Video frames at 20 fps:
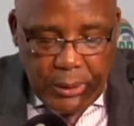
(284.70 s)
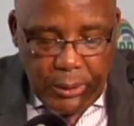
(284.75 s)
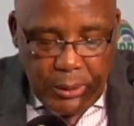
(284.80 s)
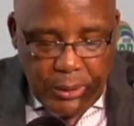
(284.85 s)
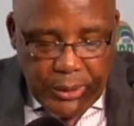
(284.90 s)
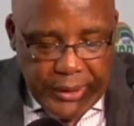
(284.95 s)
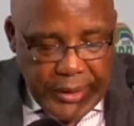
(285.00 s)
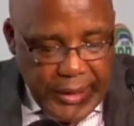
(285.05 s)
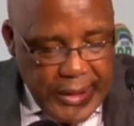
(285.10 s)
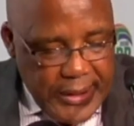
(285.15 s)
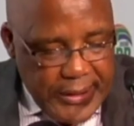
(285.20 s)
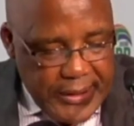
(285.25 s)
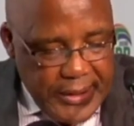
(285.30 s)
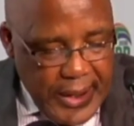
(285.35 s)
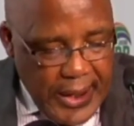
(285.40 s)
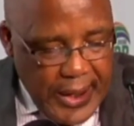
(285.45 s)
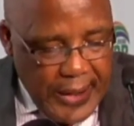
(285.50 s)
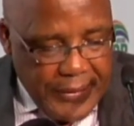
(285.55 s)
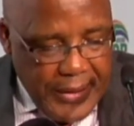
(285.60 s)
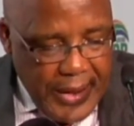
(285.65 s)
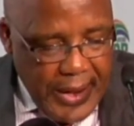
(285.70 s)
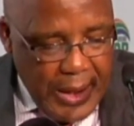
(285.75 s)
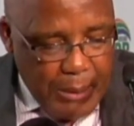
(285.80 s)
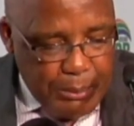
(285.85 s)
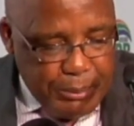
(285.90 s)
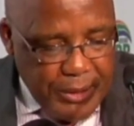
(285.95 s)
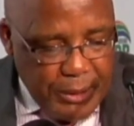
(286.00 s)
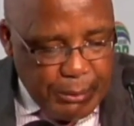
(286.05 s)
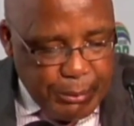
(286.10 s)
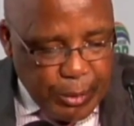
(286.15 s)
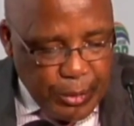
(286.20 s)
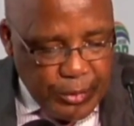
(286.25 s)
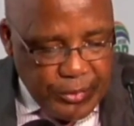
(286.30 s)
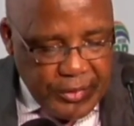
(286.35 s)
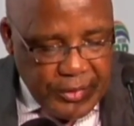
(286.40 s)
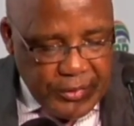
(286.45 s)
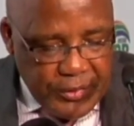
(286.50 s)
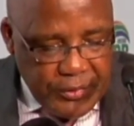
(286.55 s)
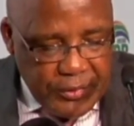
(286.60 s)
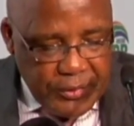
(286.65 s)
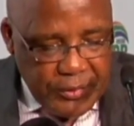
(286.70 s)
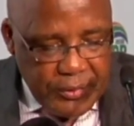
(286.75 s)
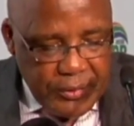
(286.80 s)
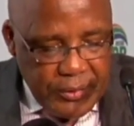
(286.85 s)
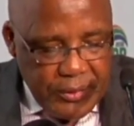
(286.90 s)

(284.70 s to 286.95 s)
or any other appeal process